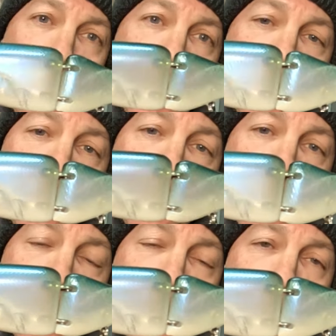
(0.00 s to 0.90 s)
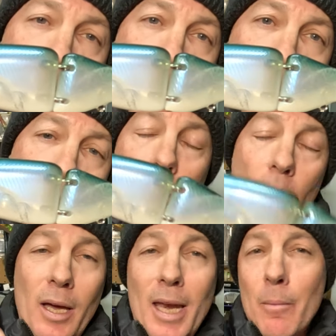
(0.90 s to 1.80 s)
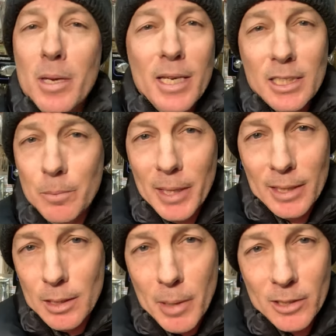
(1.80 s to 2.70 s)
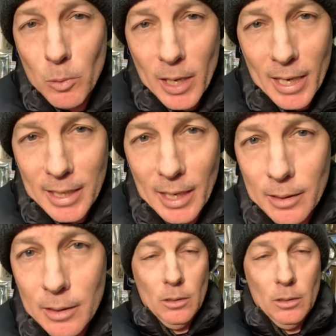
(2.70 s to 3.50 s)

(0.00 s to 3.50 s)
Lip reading: it's sort of see-through, and I'm going to explain it the best way I can.